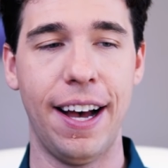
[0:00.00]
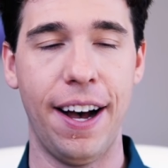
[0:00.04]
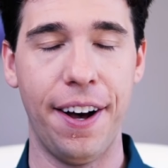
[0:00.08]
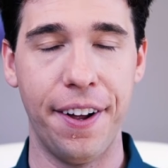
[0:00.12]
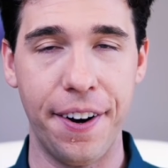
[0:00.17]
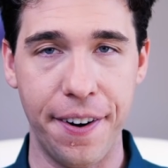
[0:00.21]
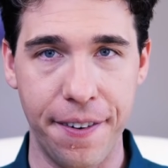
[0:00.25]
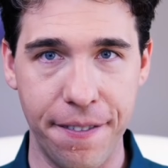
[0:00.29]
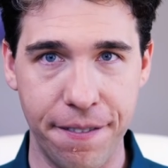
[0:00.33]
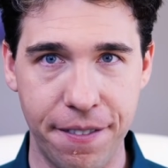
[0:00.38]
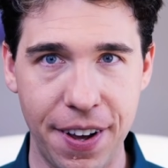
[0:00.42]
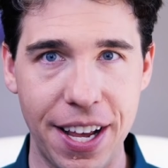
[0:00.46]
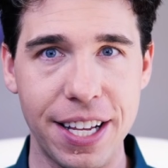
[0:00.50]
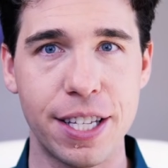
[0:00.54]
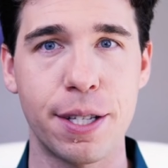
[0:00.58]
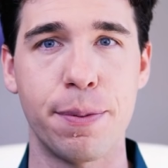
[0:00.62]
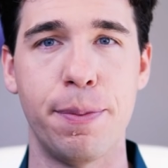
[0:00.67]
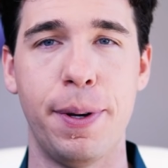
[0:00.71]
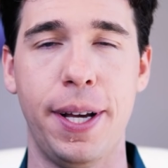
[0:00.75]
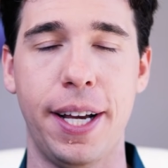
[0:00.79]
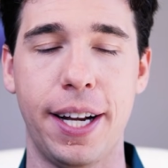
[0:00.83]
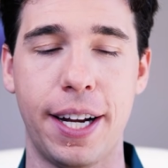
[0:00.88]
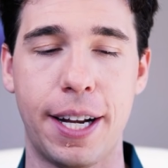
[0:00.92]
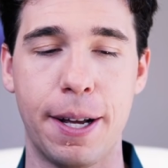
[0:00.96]
an
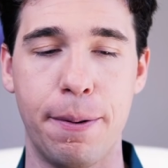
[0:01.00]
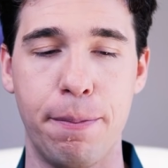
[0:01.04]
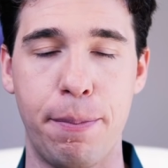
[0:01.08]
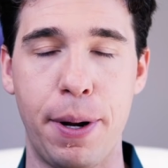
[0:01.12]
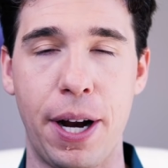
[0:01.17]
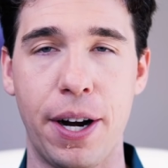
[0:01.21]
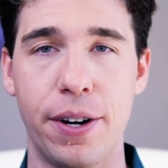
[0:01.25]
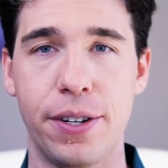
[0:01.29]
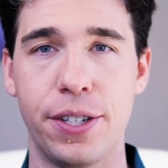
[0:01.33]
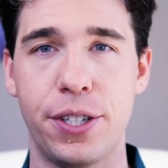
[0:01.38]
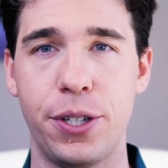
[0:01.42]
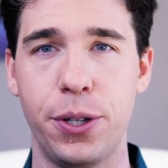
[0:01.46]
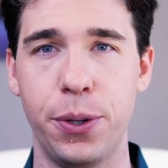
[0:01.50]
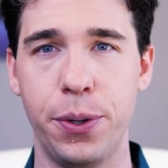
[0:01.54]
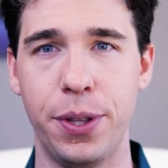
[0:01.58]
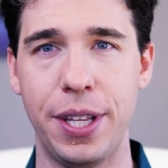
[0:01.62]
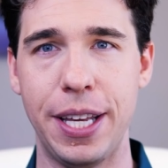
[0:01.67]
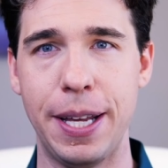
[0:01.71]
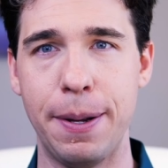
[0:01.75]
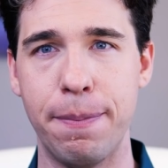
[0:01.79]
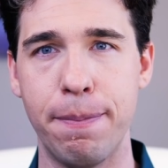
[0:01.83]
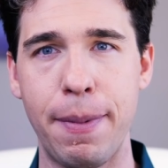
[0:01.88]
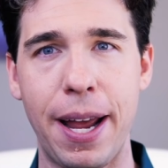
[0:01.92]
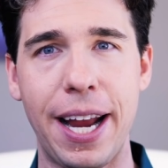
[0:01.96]
investment compared to
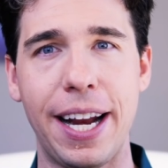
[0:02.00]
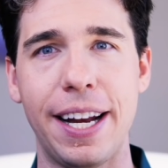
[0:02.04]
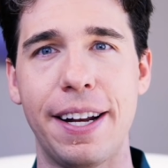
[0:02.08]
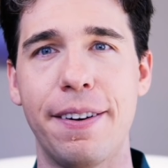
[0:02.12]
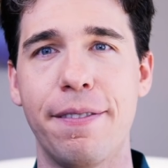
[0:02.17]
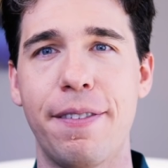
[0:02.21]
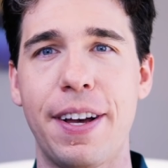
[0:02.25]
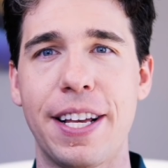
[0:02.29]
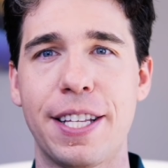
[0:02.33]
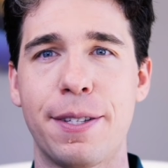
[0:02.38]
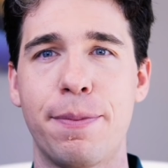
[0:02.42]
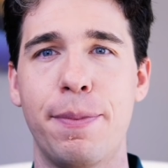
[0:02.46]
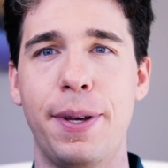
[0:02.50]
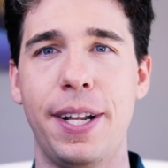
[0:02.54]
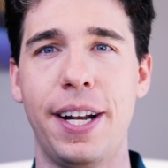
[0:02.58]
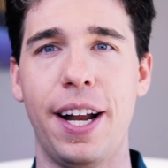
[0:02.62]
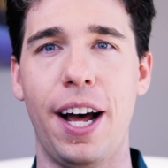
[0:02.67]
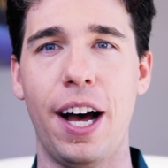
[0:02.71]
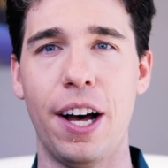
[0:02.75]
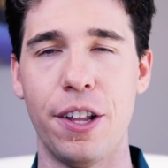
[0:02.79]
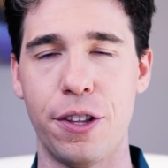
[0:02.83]
the main investment